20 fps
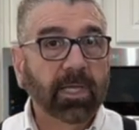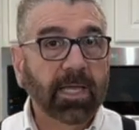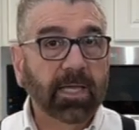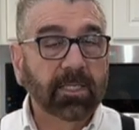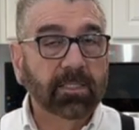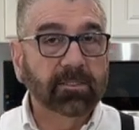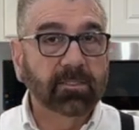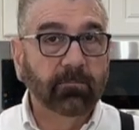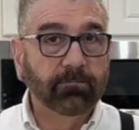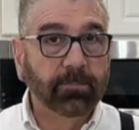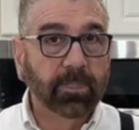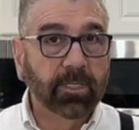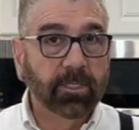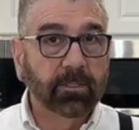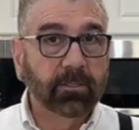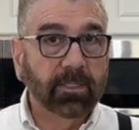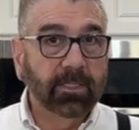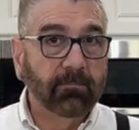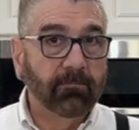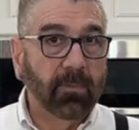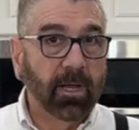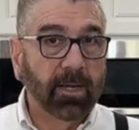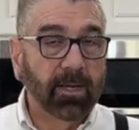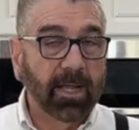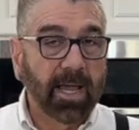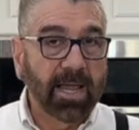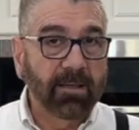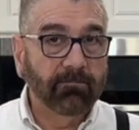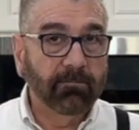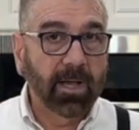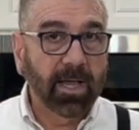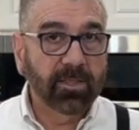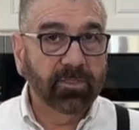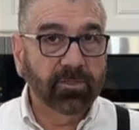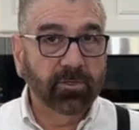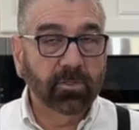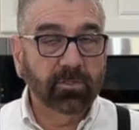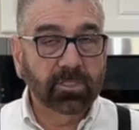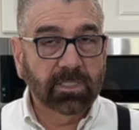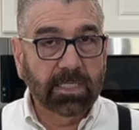some butter in my
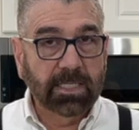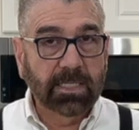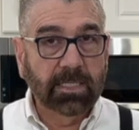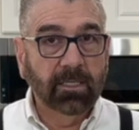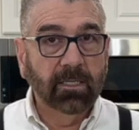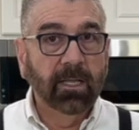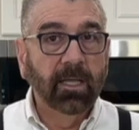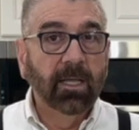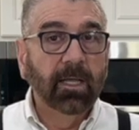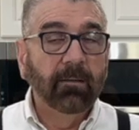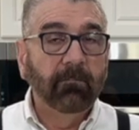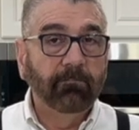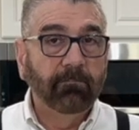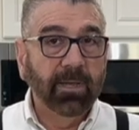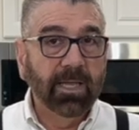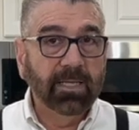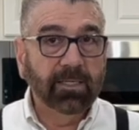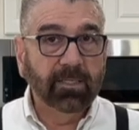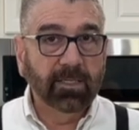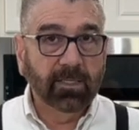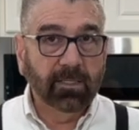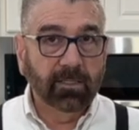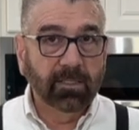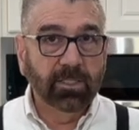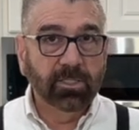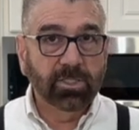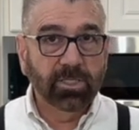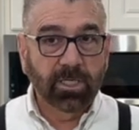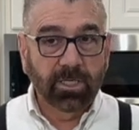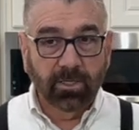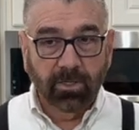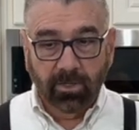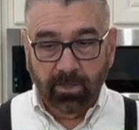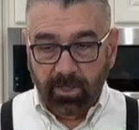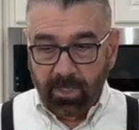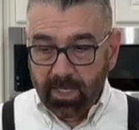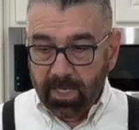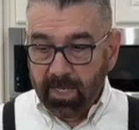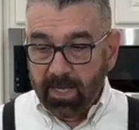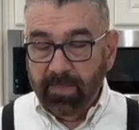9x13 baking dish here.
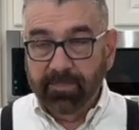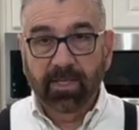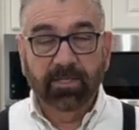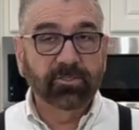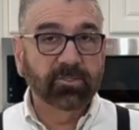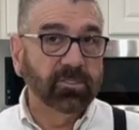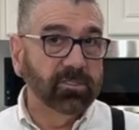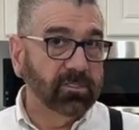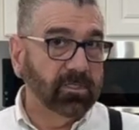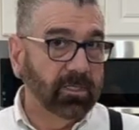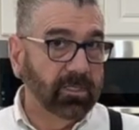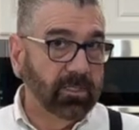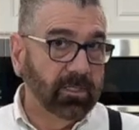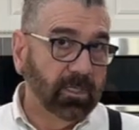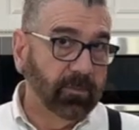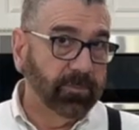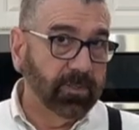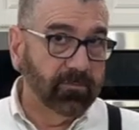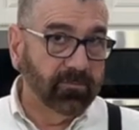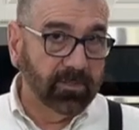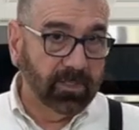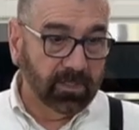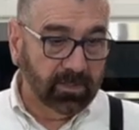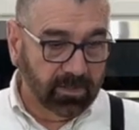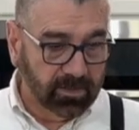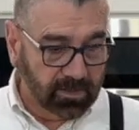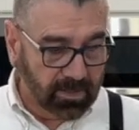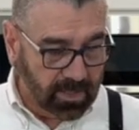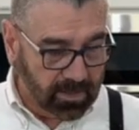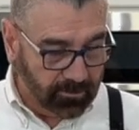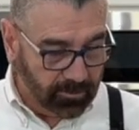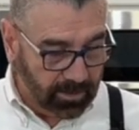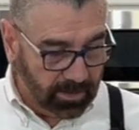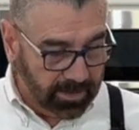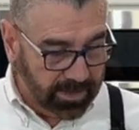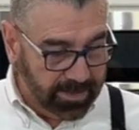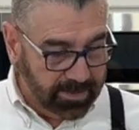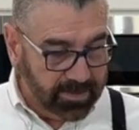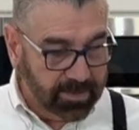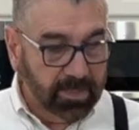And that's just going to help everything just kind of
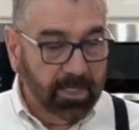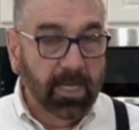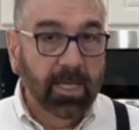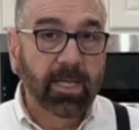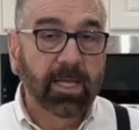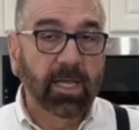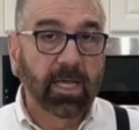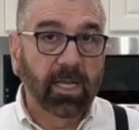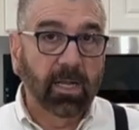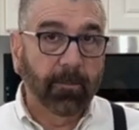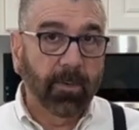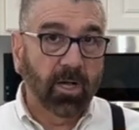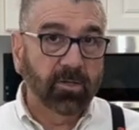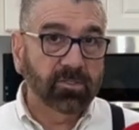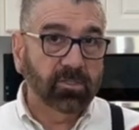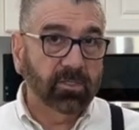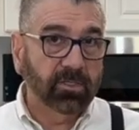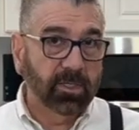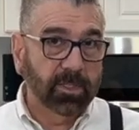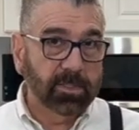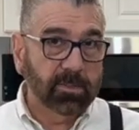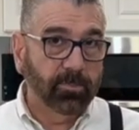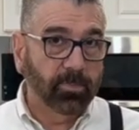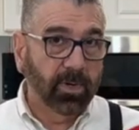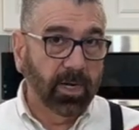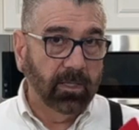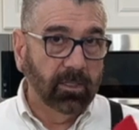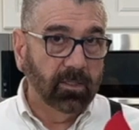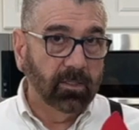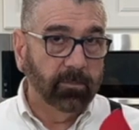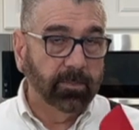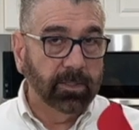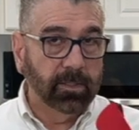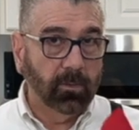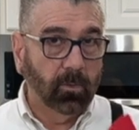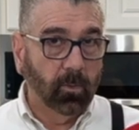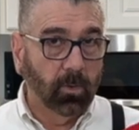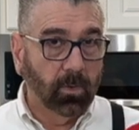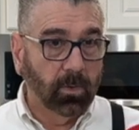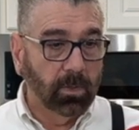release. And I'm also going to spray a little bit of
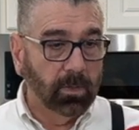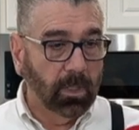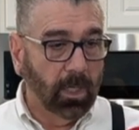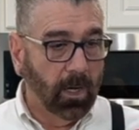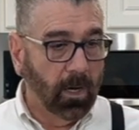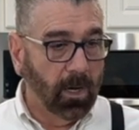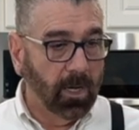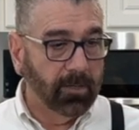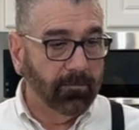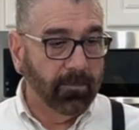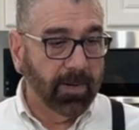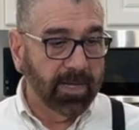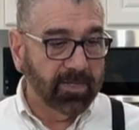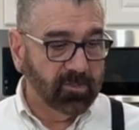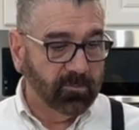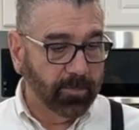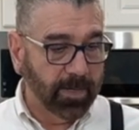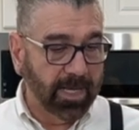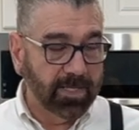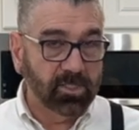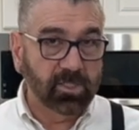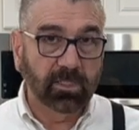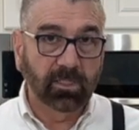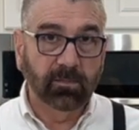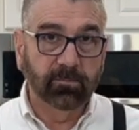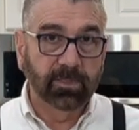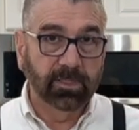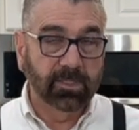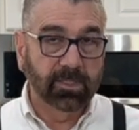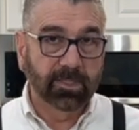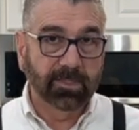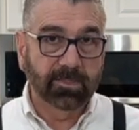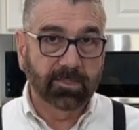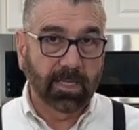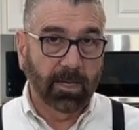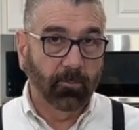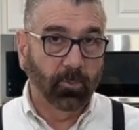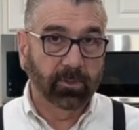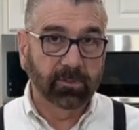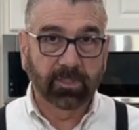oil on my spatula because I
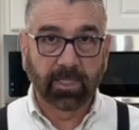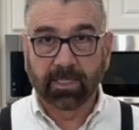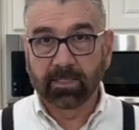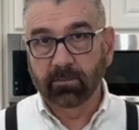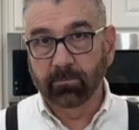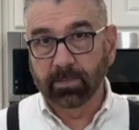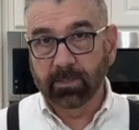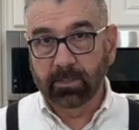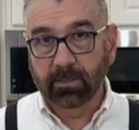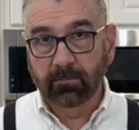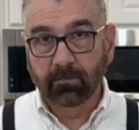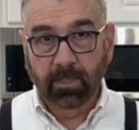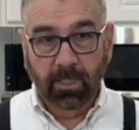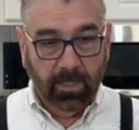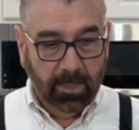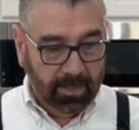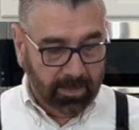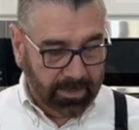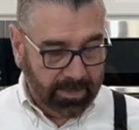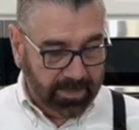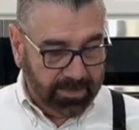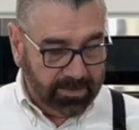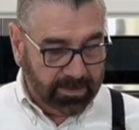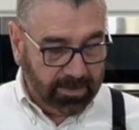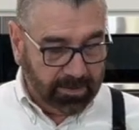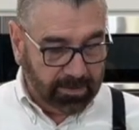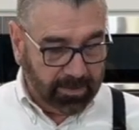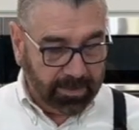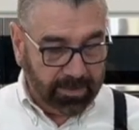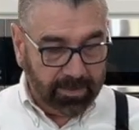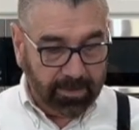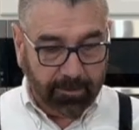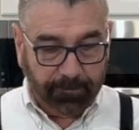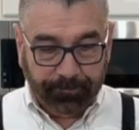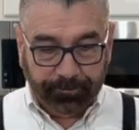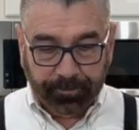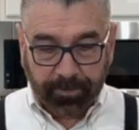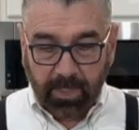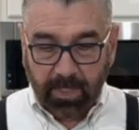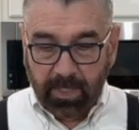want that to be easy cleanup.
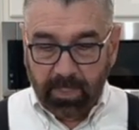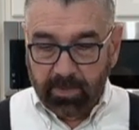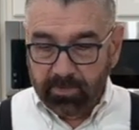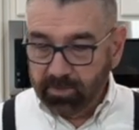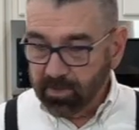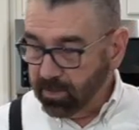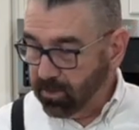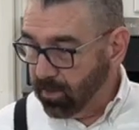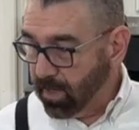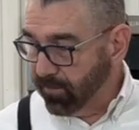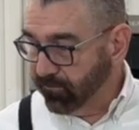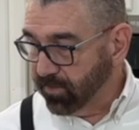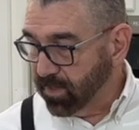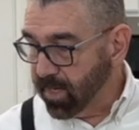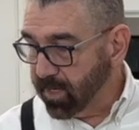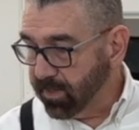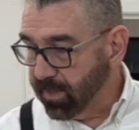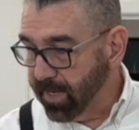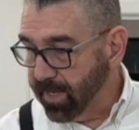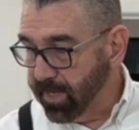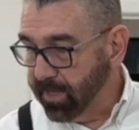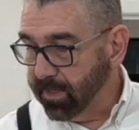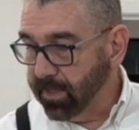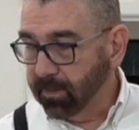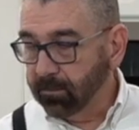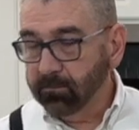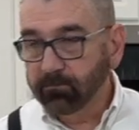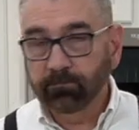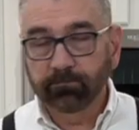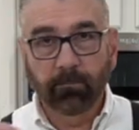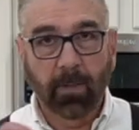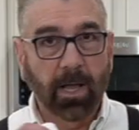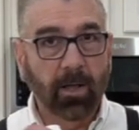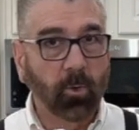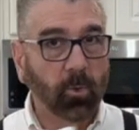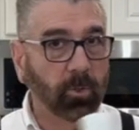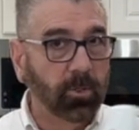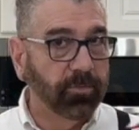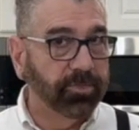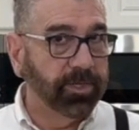So I've got my
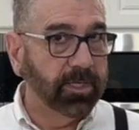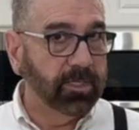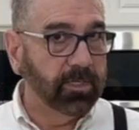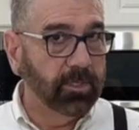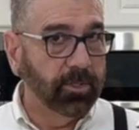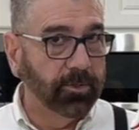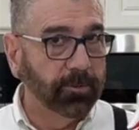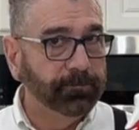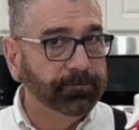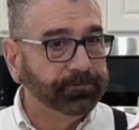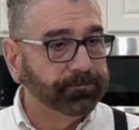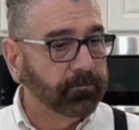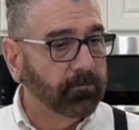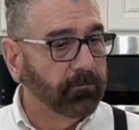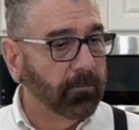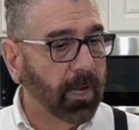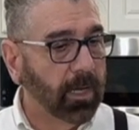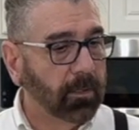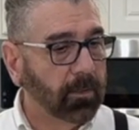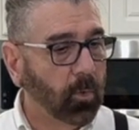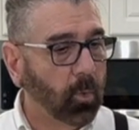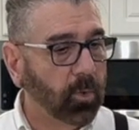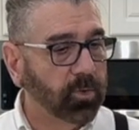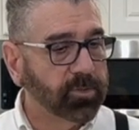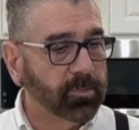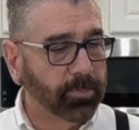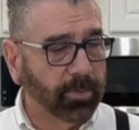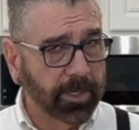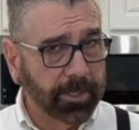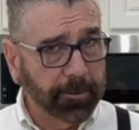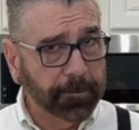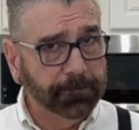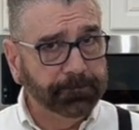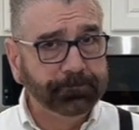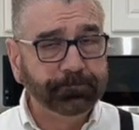oil thing here, my oil sprayer.